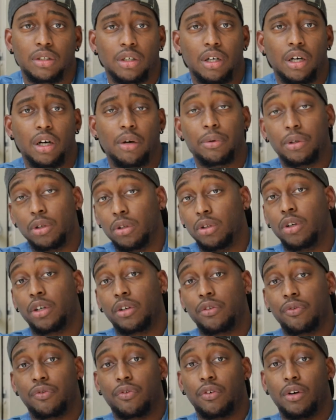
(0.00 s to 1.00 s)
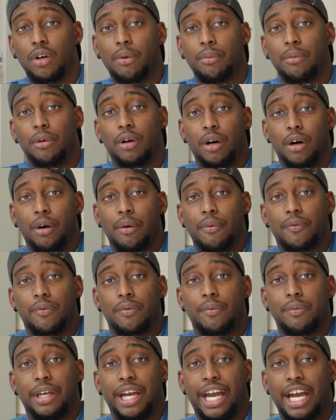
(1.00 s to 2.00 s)
We're gonna look from
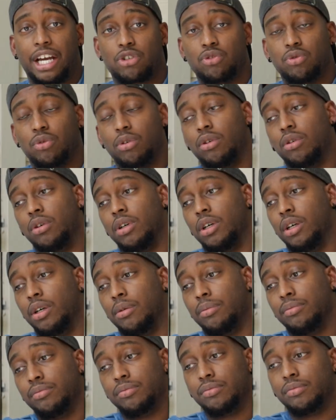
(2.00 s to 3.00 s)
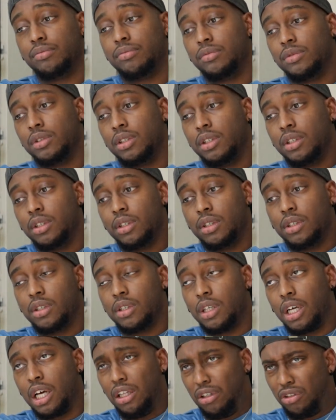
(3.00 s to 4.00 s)
the actual.
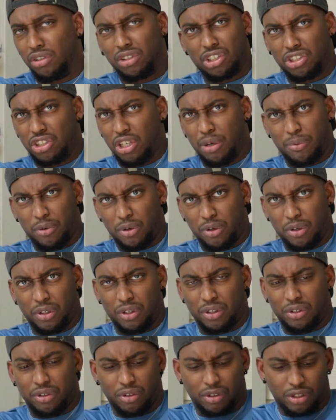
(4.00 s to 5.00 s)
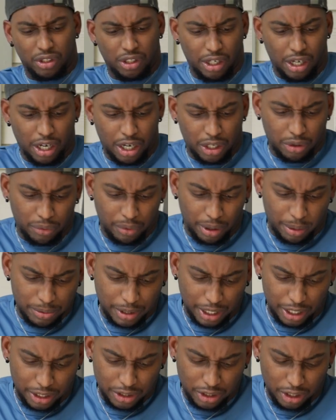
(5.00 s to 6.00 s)
I looked this up on the Honda
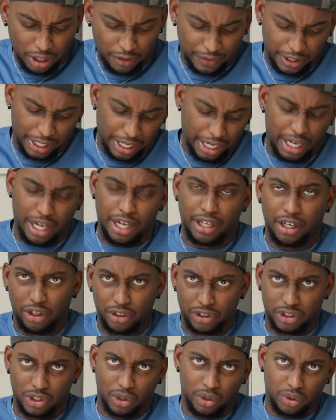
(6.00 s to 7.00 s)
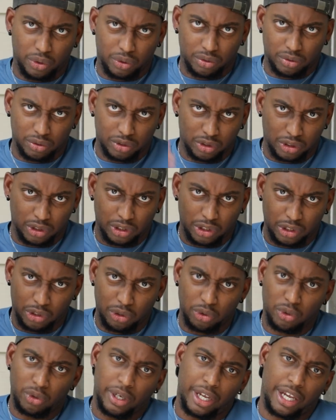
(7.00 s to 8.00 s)
website and stuff, and I had also the
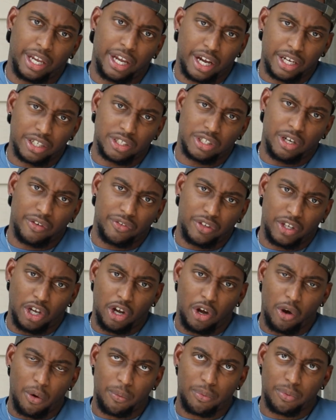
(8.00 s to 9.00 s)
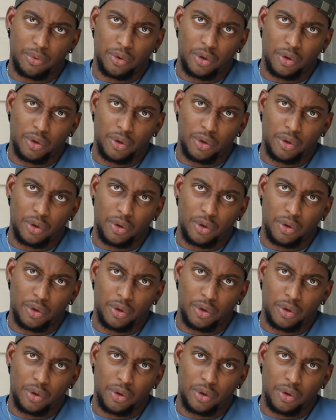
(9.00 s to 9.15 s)
Google AI stuff to help